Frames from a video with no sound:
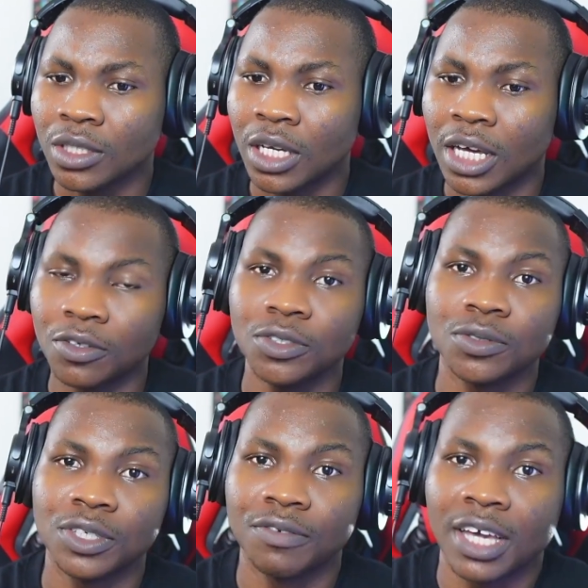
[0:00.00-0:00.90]
And
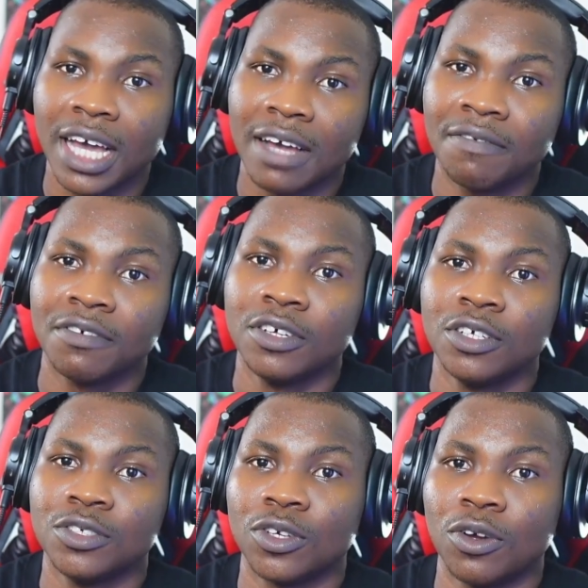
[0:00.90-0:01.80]
also, if you have
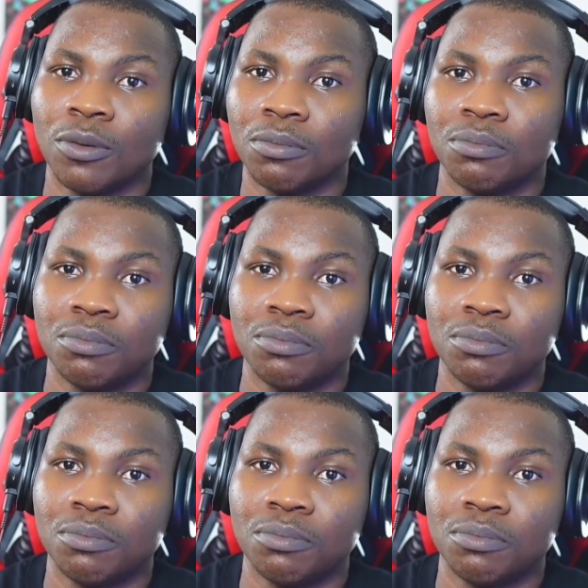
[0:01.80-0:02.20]
some